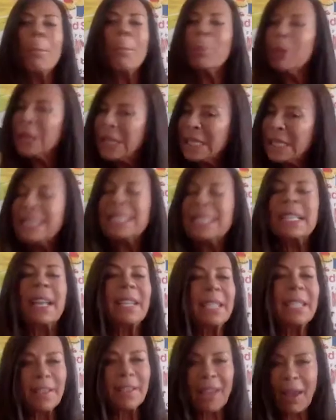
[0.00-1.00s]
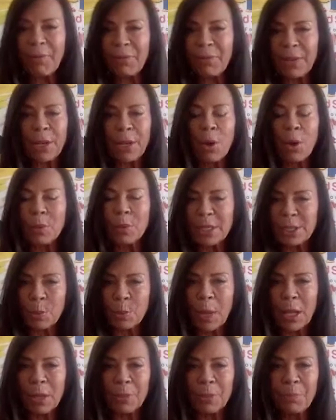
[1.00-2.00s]
please send in that video as
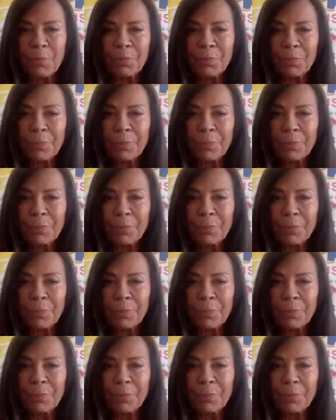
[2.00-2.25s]
well.